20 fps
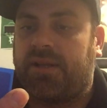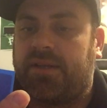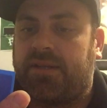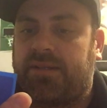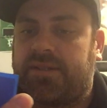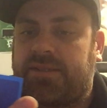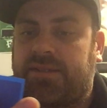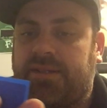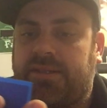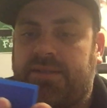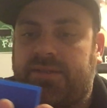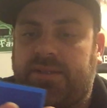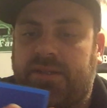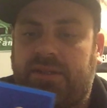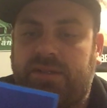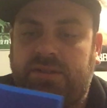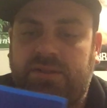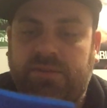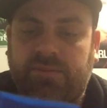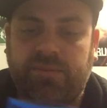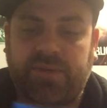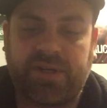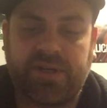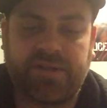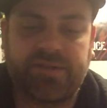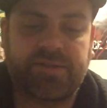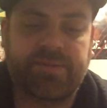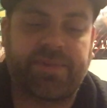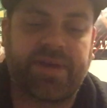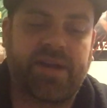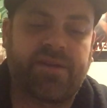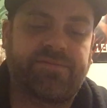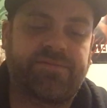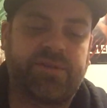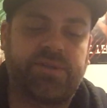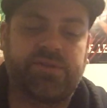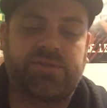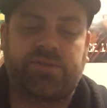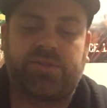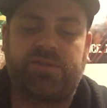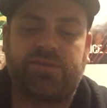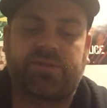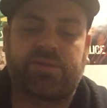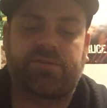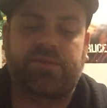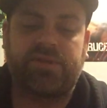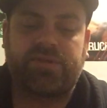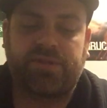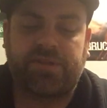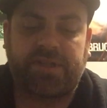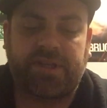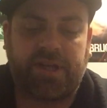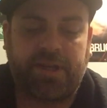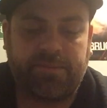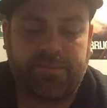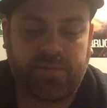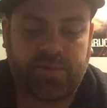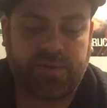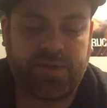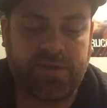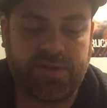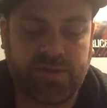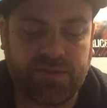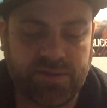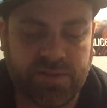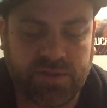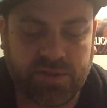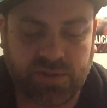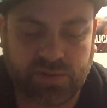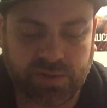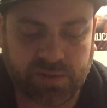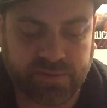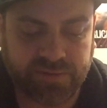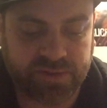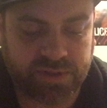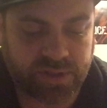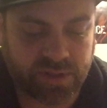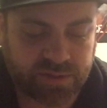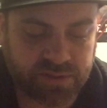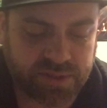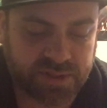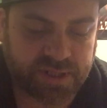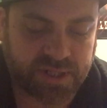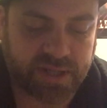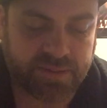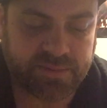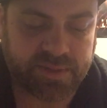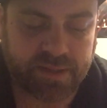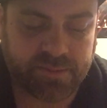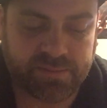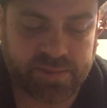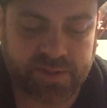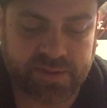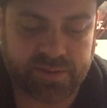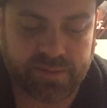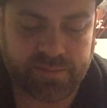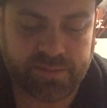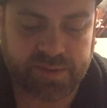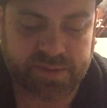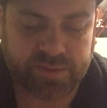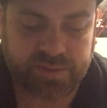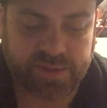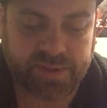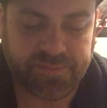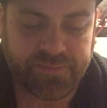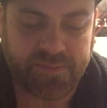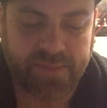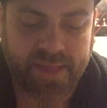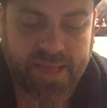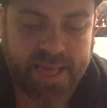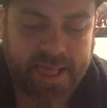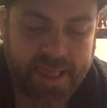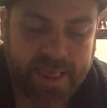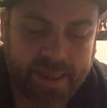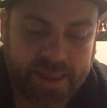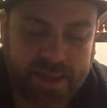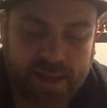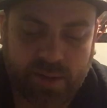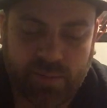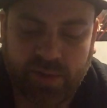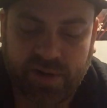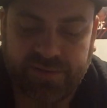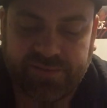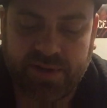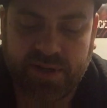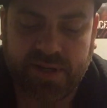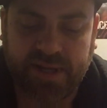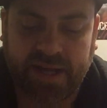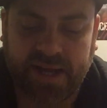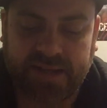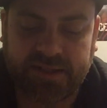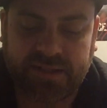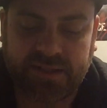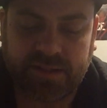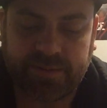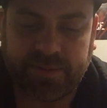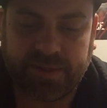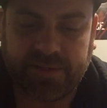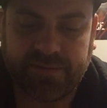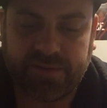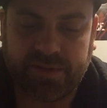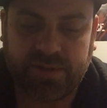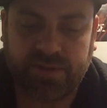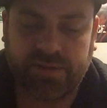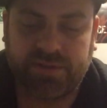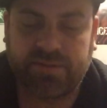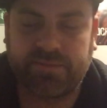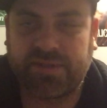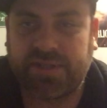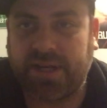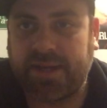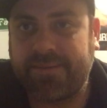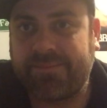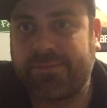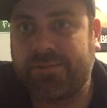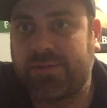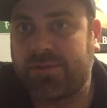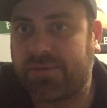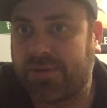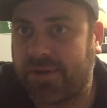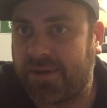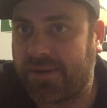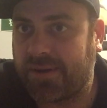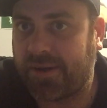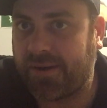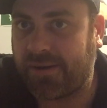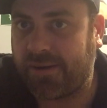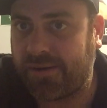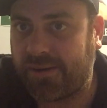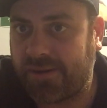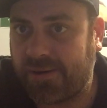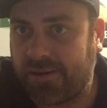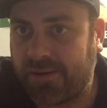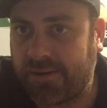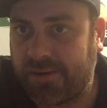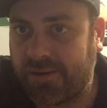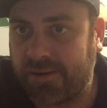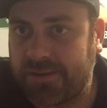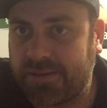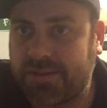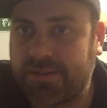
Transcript: It says, when it enters the battlefield, choose a creature type. Creatures you control of the chosen type get +1/+1. And whenever you cast a spell of the chosen type, draw a card.